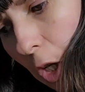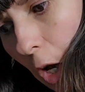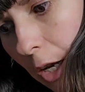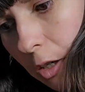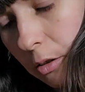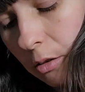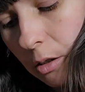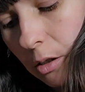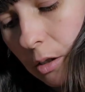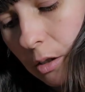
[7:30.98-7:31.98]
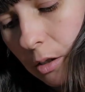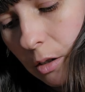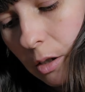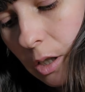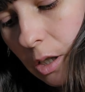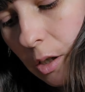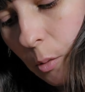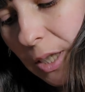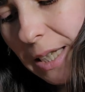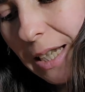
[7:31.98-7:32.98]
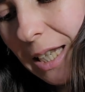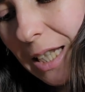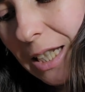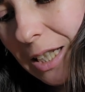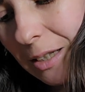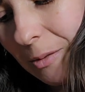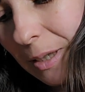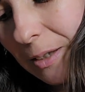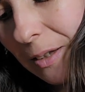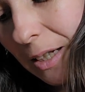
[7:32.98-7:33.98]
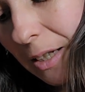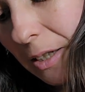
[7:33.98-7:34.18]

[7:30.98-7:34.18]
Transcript: Lichen. I want to say Lichen, but it's not that.